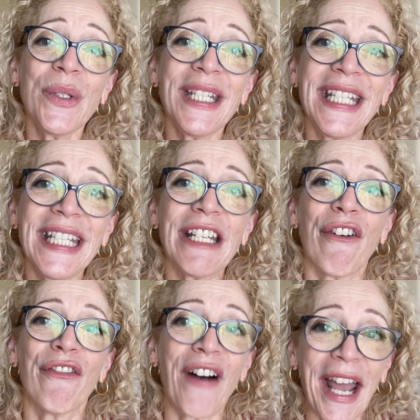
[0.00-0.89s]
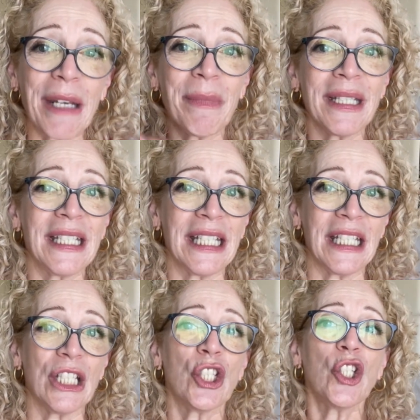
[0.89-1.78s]
need vitamin
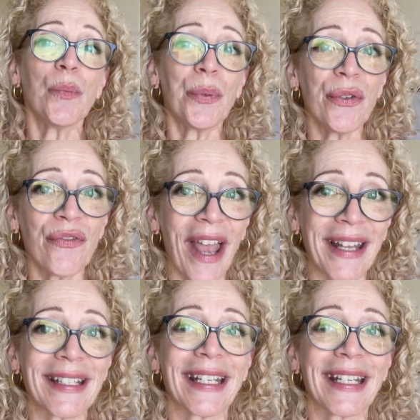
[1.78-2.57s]
d to prevent